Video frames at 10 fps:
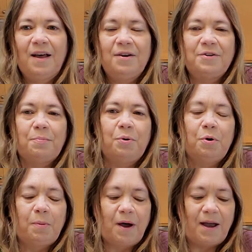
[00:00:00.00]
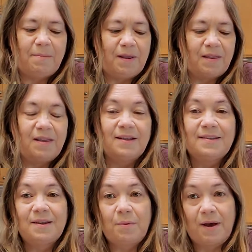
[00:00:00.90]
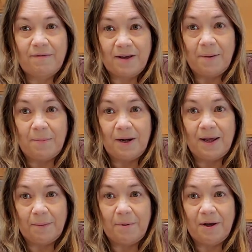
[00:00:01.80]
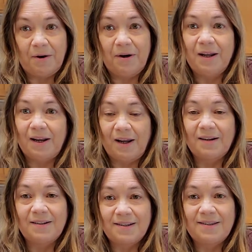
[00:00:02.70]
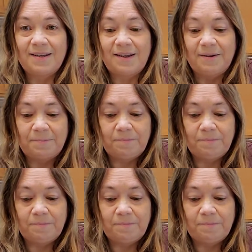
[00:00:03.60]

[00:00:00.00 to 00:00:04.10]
There's a poodle behind me that thinks that we have company up here and he'd like to see.